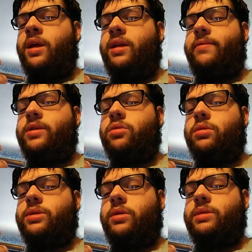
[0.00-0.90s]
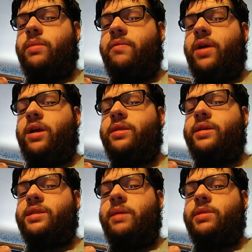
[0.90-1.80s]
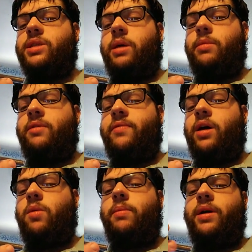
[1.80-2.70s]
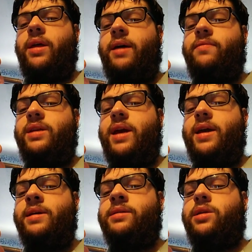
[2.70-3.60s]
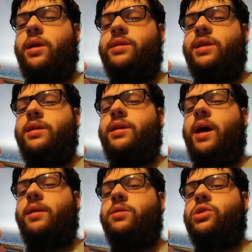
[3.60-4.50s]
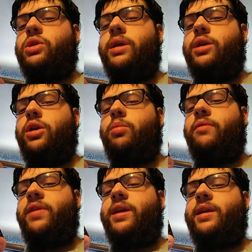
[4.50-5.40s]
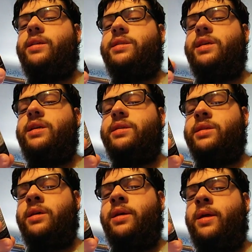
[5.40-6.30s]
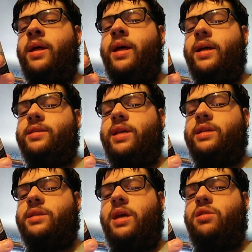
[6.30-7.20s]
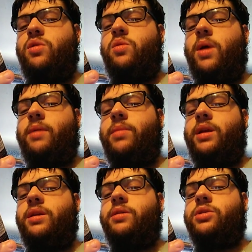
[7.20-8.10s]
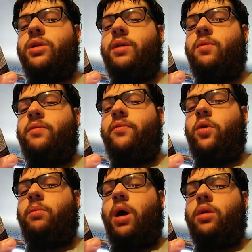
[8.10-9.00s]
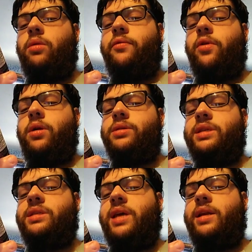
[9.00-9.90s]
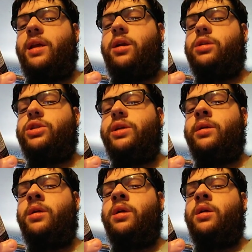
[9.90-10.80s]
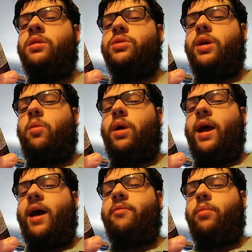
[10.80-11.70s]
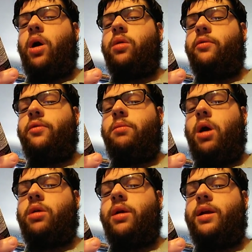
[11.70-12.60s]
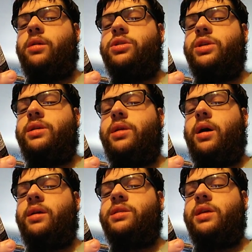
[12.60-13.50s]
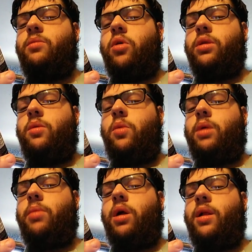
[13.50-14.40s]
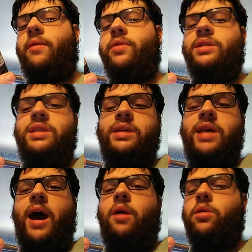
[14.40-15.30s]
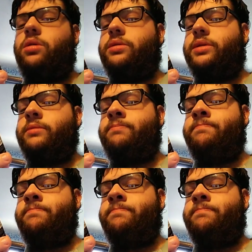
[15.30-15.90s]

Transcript: Individual results may vary. These statements not been evaluated by the FDA. Is not intended to diagnose, treat, cure, prevent any disease. Has SKU recommended use drink full bottle for sustained energy. Drink one half bottle for moderate energy. Do not exceed more than one bottle every six hours.